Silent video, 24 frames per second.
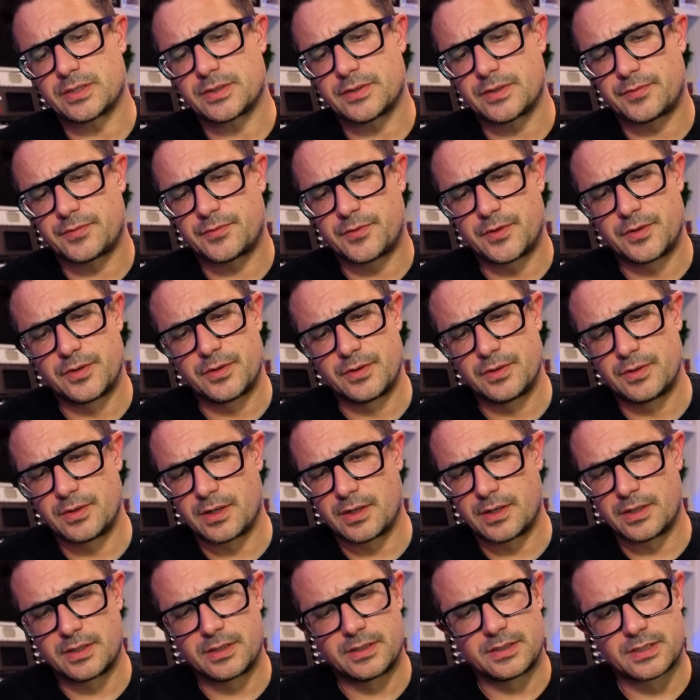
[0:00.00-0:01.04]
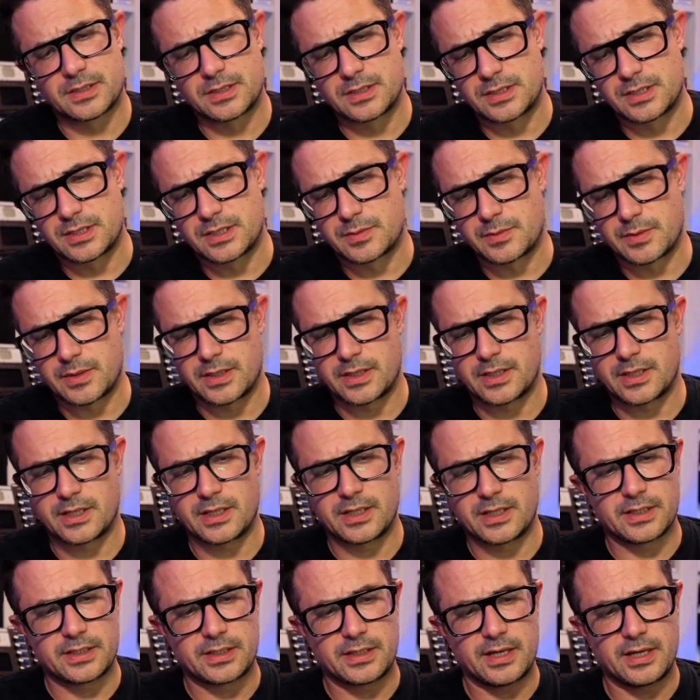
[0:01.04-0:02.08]
a few instances where
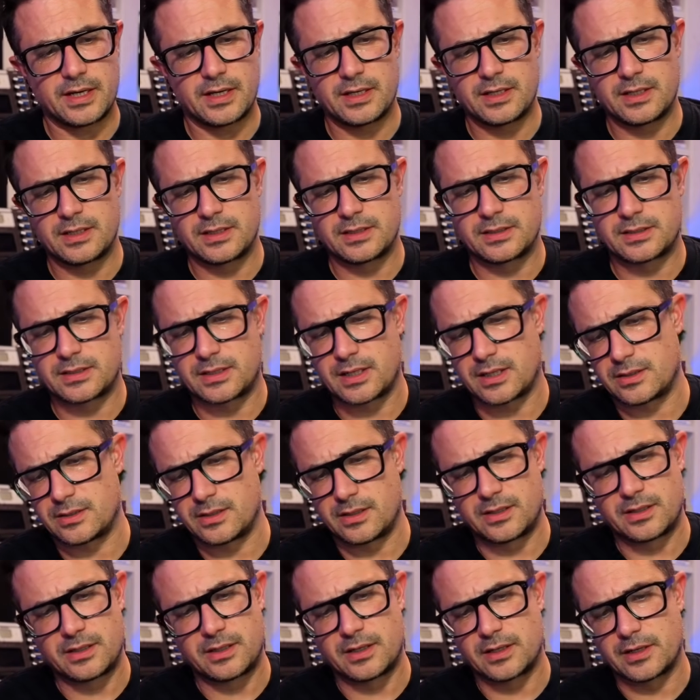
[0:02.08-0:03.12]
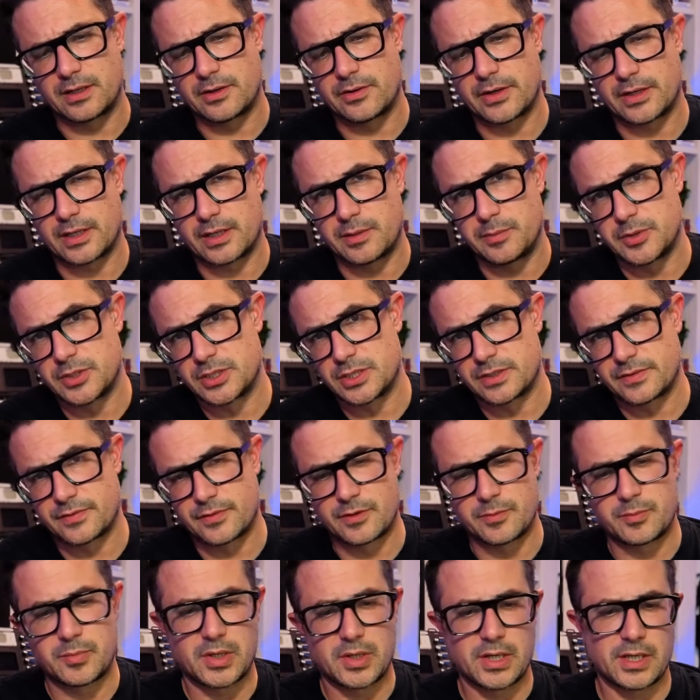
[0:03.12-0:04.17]
it had downloaded incorrect images for a
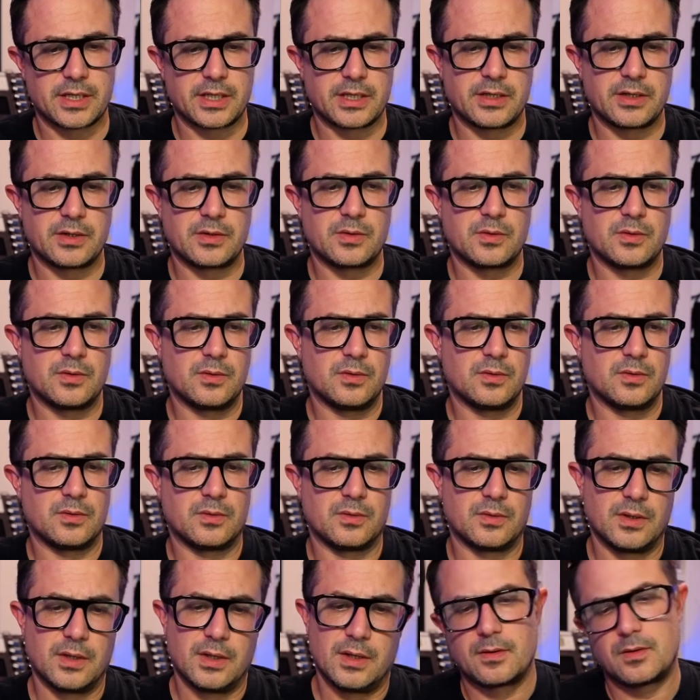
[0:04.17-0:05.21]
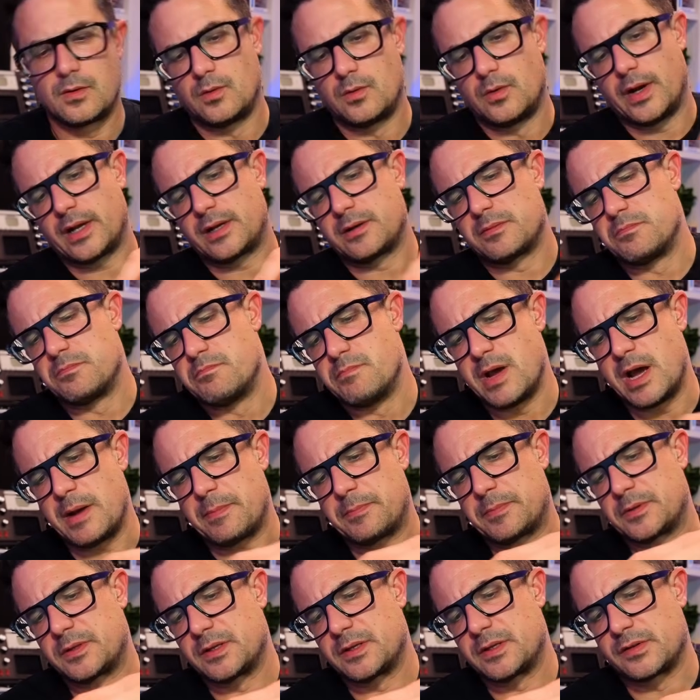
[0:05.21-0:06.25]
plugin, or hadn't mapped
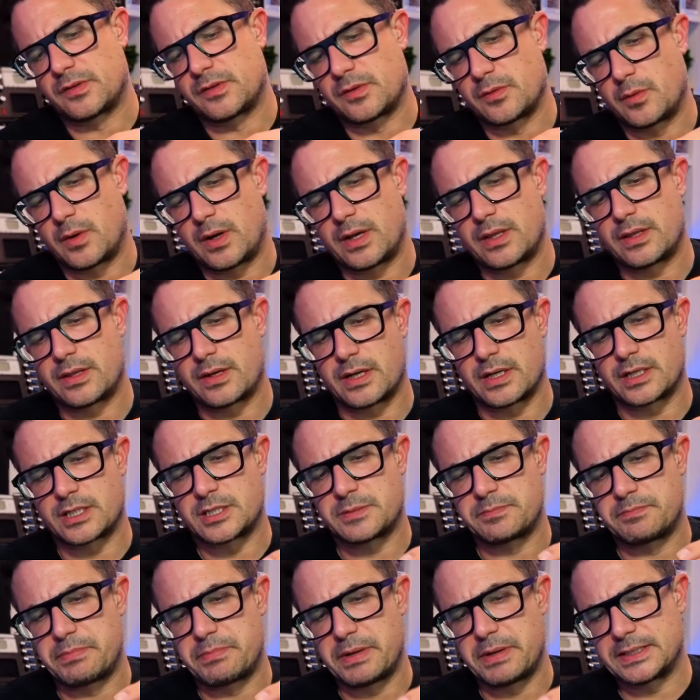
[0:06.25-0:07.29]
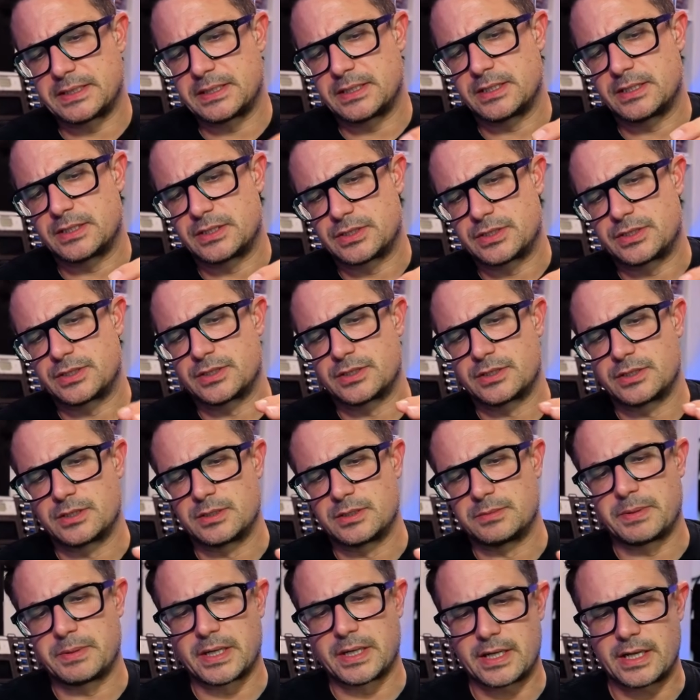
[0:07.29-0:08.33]
things the way that I expected it to.
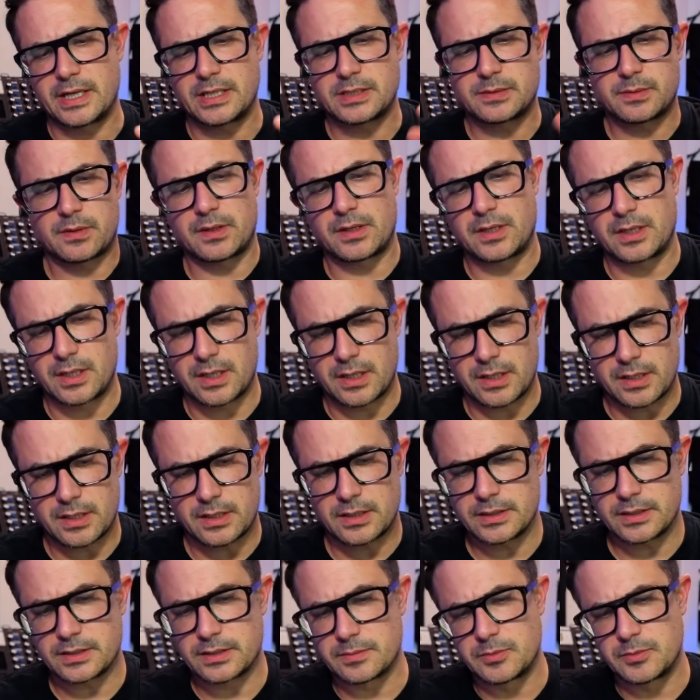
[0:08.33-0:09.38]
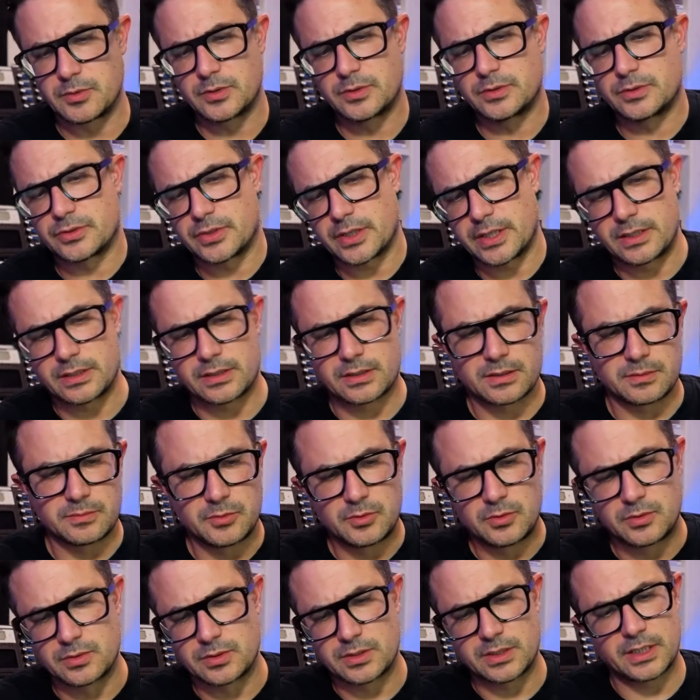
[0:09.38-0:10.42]
But as with any AI, the more you train it, the
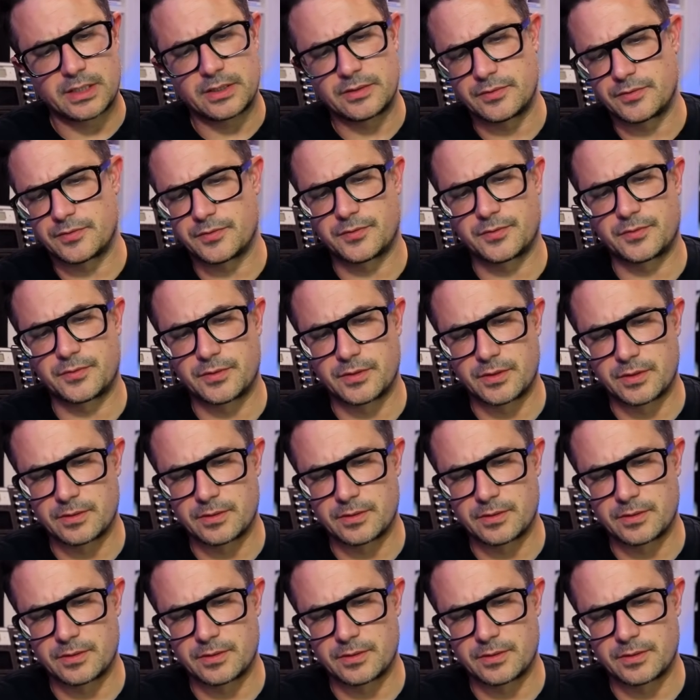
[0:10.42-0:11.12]
more kind of,